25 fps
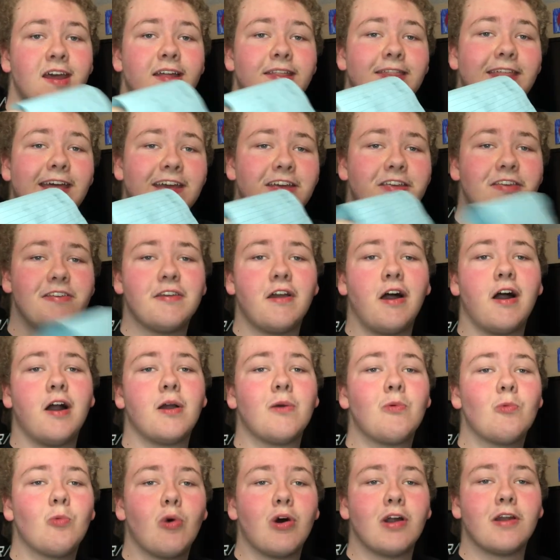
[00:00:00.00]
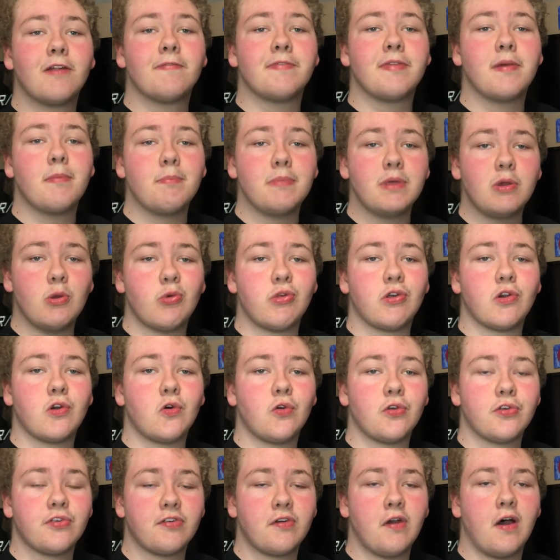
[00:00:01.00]
They sung one of the
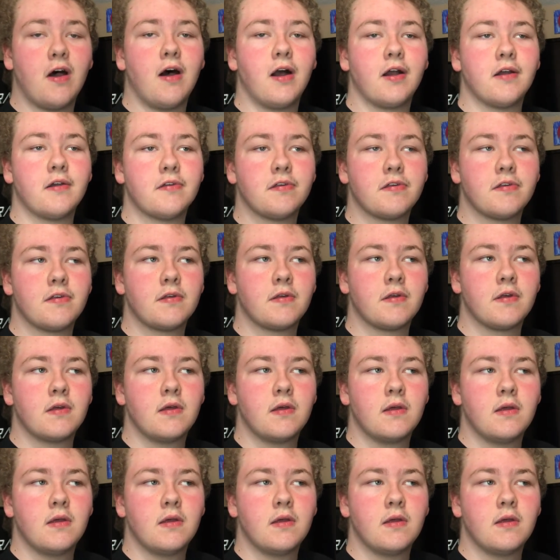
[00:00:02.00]
musical songs.